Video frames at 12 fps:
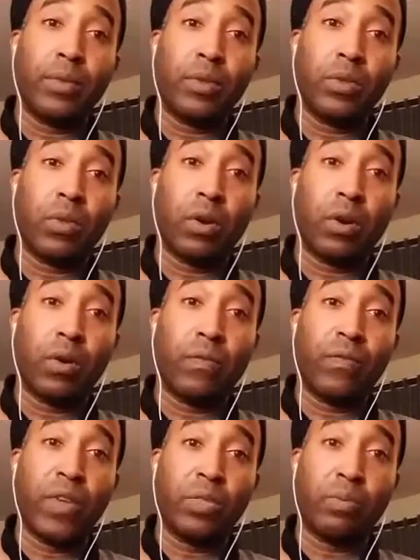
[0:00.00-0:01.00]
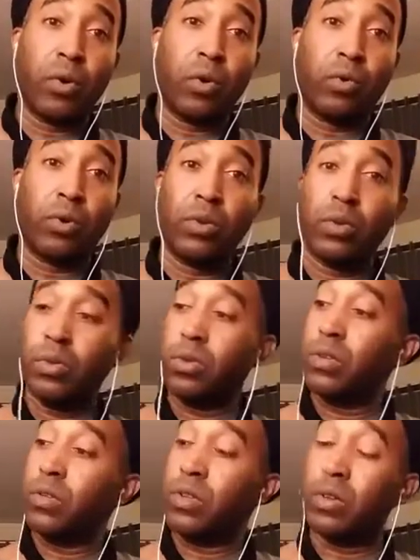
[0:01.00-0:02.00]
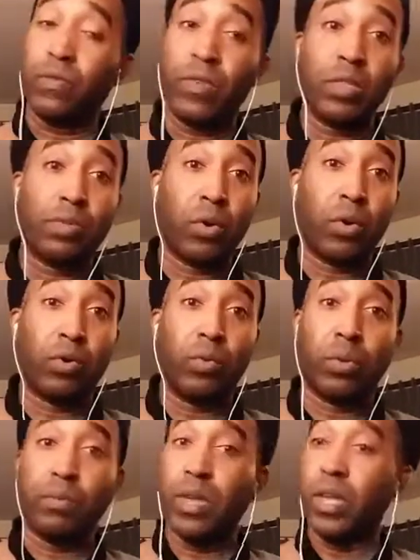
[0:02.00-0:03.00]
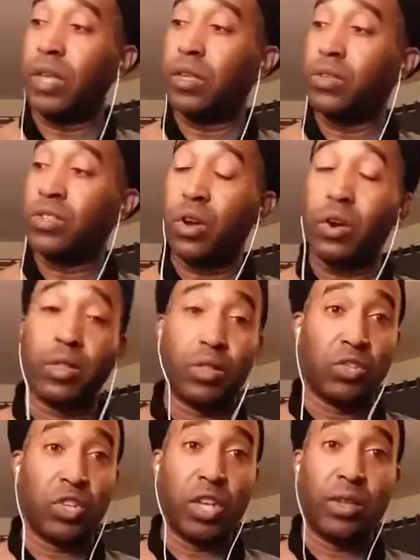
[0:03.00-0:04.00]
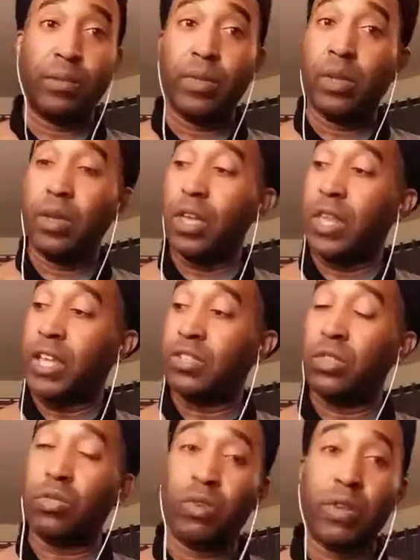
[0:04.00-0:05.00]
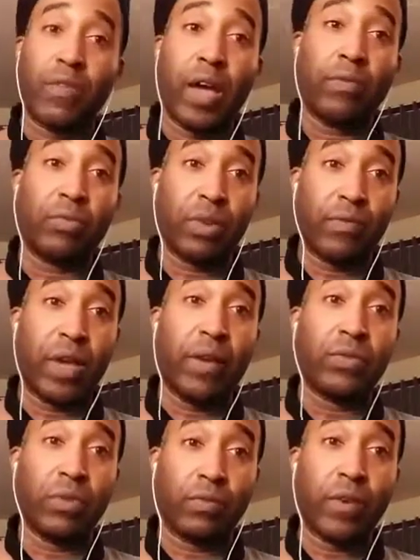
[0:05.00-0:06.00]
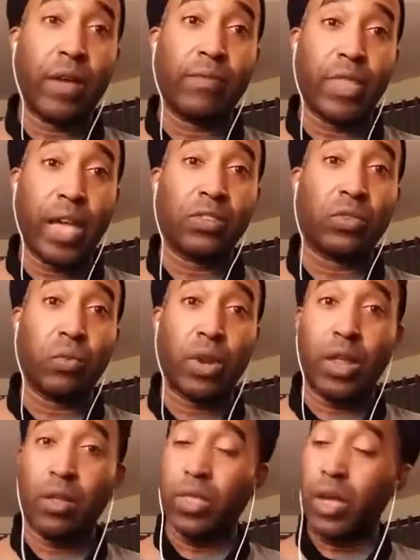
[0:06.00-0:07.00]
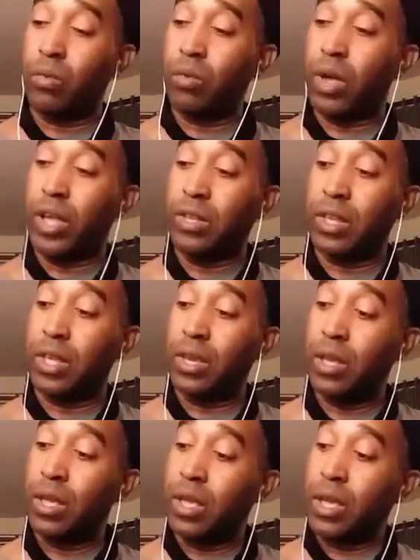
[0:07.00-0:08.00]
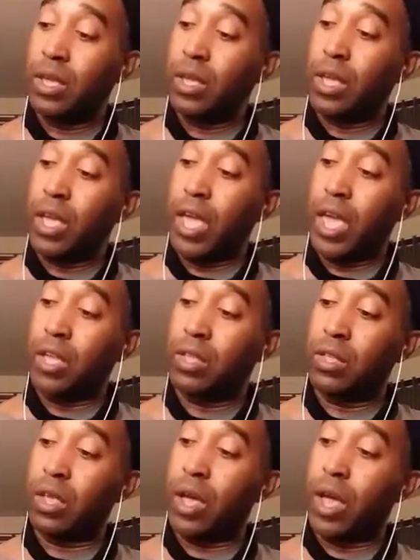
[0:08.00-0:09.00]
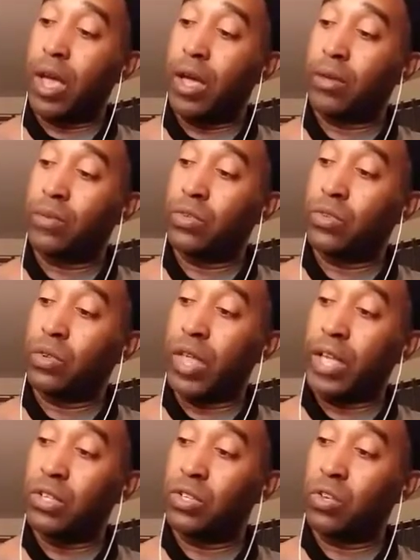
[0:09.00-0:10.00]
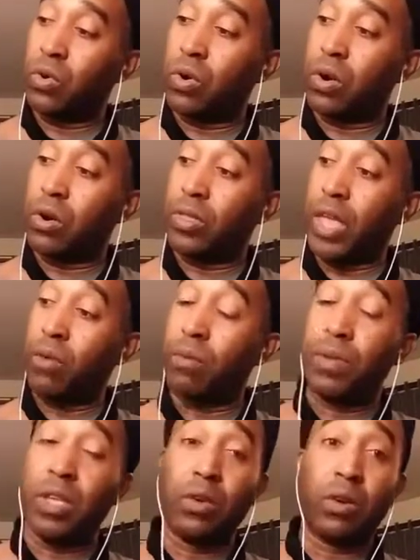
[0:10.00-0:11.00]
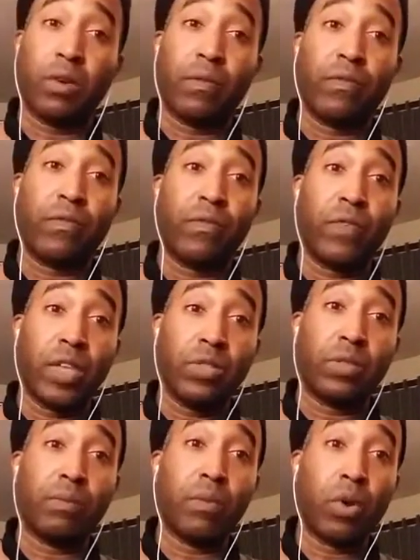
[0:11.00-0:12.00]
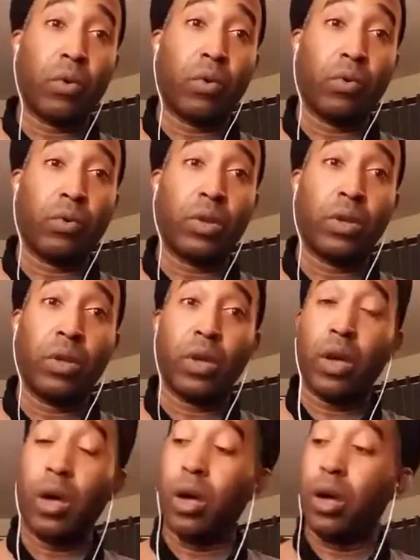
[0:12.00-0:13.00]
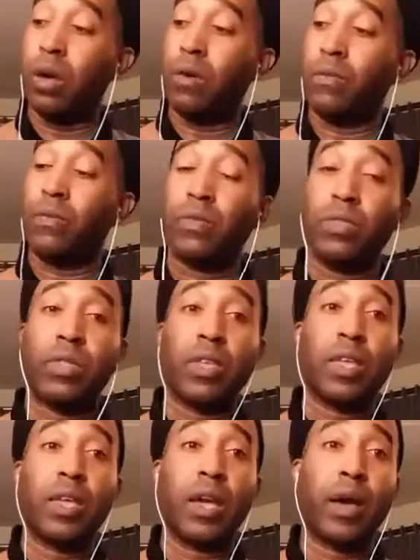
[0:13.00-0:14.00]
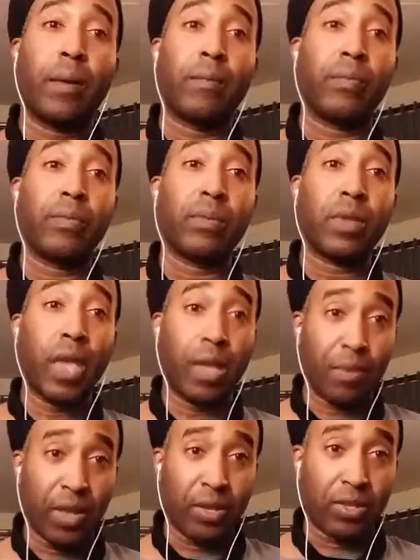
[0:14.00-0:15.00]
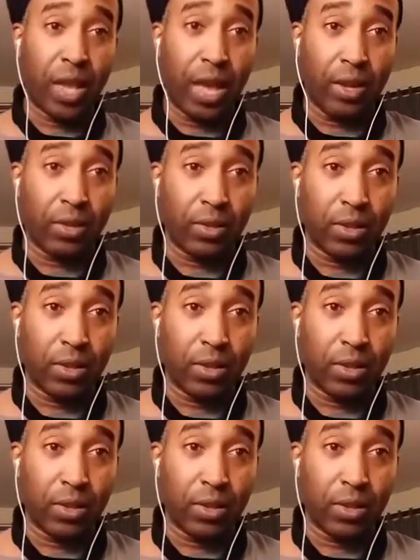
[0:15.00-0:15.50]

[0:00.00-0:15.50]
5th mode. Your 5th mode would be start on the G, and that's the 3-5, 3-5, 2-5. That's the one that I did, and so that would be your 5th mode of the apentatonic,